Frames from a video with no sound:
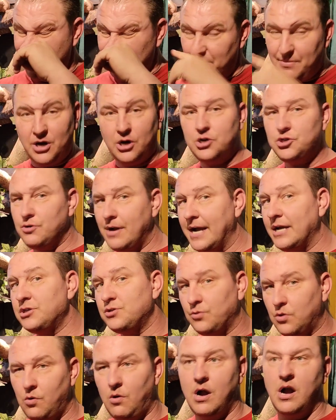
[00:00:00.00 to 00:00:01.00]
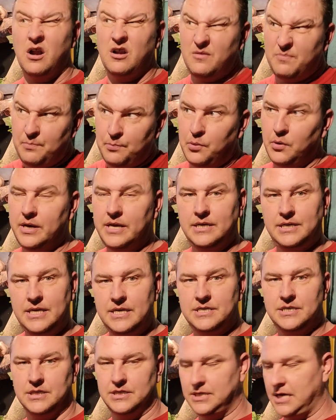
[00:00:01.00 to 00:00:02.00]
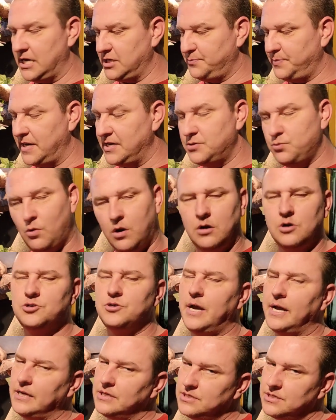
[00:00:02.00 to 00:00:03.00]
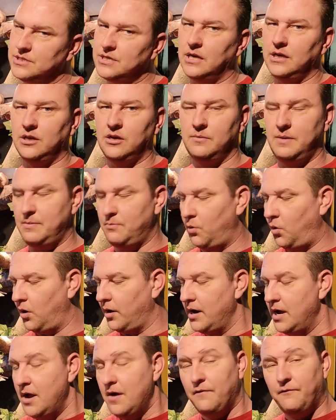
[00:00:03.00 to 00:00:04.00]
Bearded dragons require pretty decent sized space. Water dragons a little bit more.